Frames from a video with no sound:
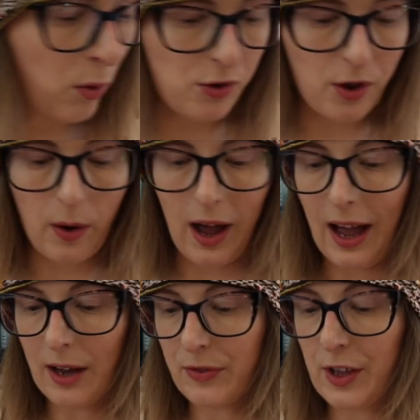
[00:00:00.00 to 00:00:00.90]
also
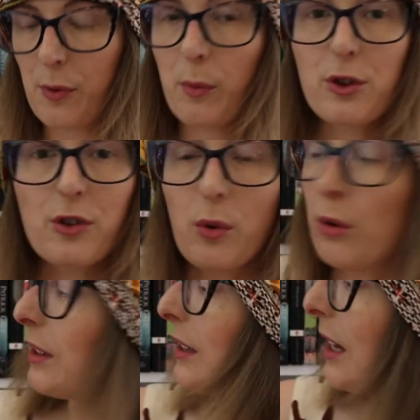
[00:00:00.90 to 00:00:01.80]
have this one, which is
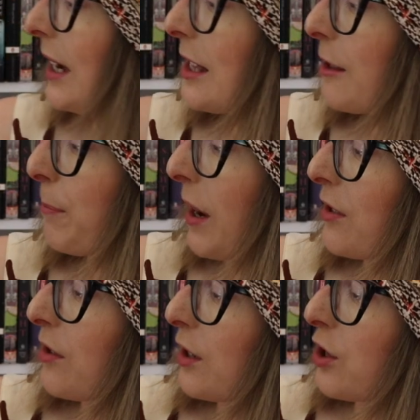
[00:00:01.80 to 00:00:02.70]
called Night by
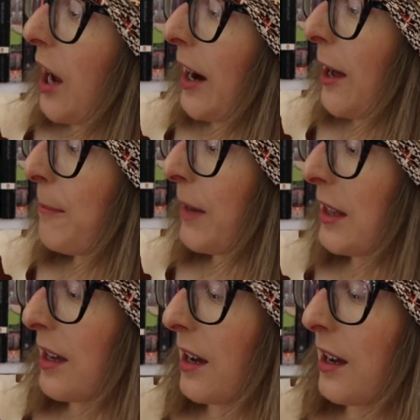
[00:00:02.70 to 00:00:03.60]
Sulachana
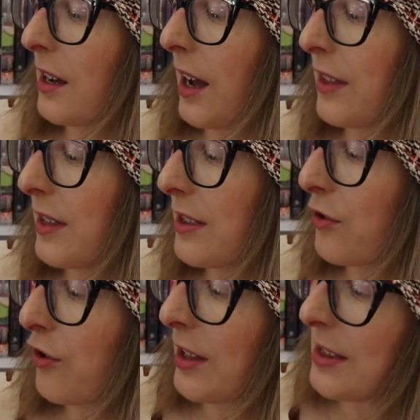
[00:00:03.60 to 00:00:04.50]
Mandahar, and this
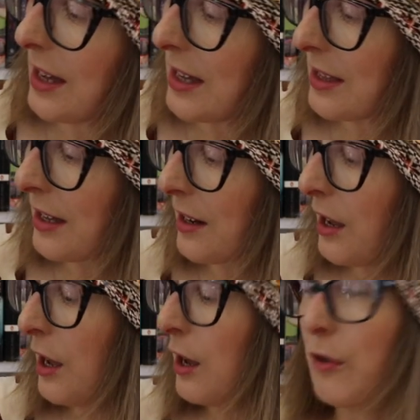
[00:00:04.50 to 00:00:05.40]
is translated
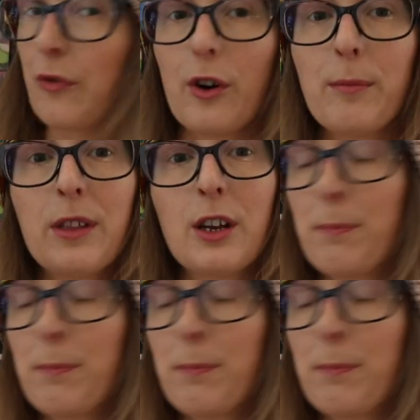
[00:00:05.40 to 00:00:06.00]
from the